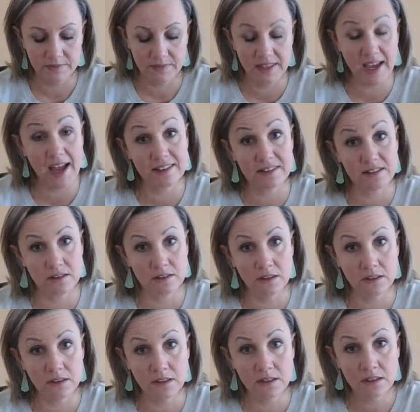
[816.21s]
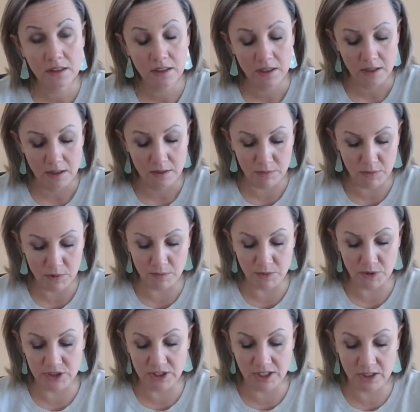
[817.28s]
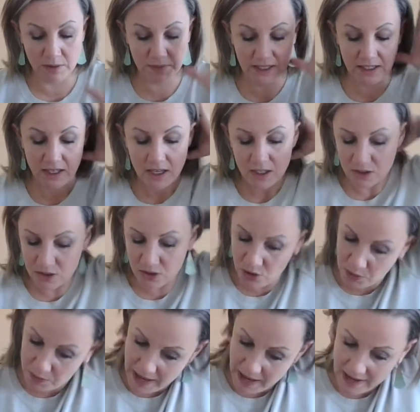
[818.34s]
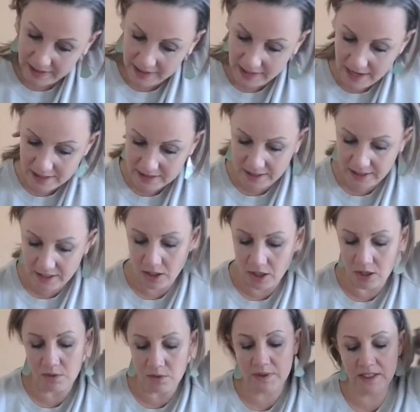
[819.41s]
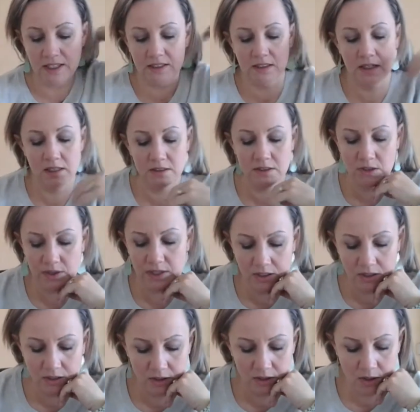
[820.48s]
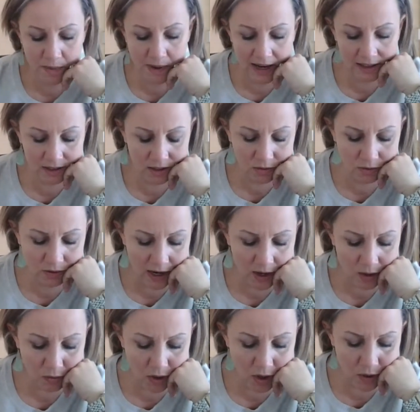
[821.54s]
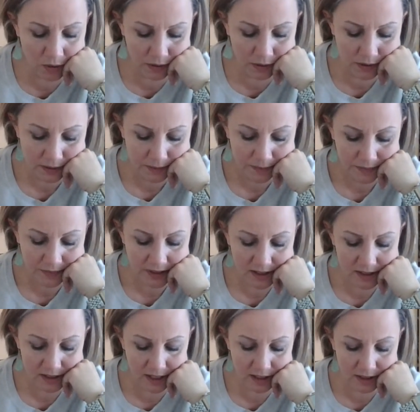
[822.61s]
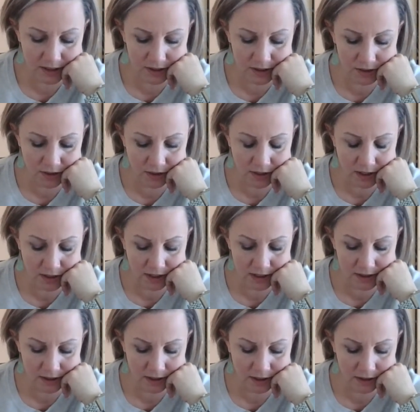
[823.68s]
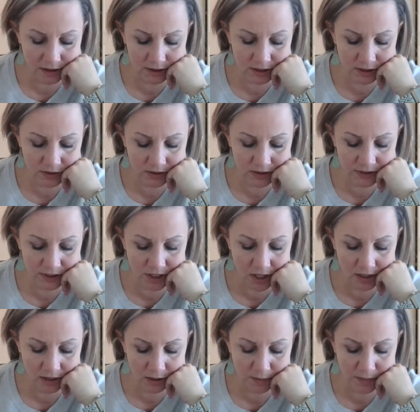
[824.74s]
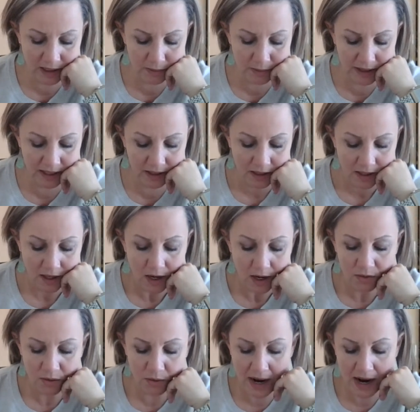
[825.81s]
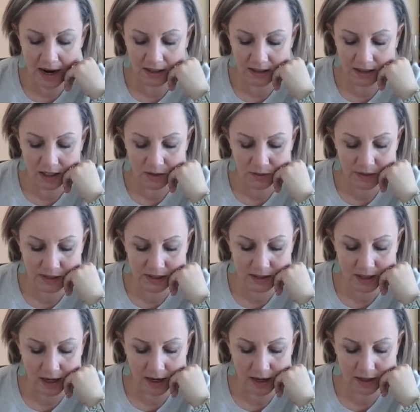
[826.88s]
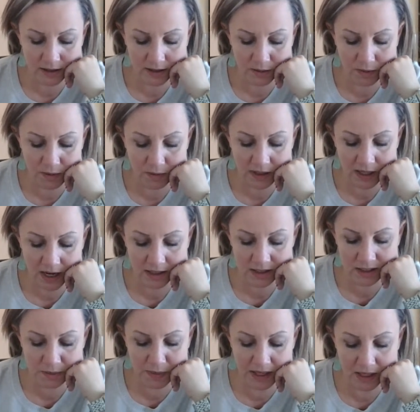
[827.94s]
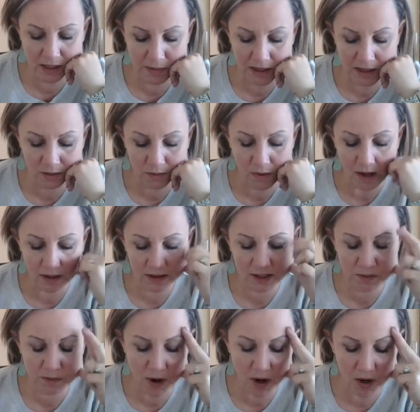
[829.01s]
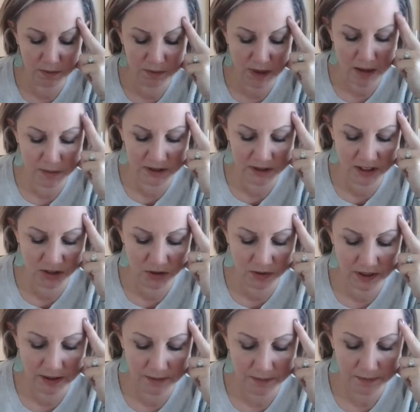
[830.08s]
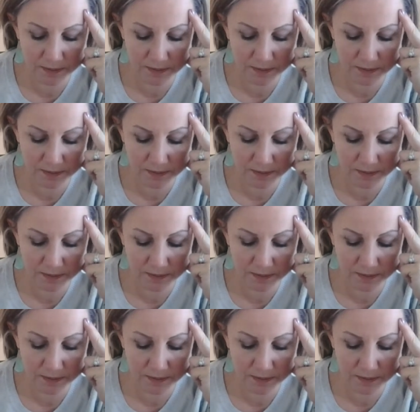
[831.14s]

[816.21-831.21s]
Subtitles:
"That's good," murmured Jeremy. "Too bad he had to get hurt when he done, so he couldn't go back to the railroad." Stacy stirred uneasily, looked at Christopher John Littleman and me, reminding us with his eyes that we were not to speak about the Wallace's part in Papa's injury,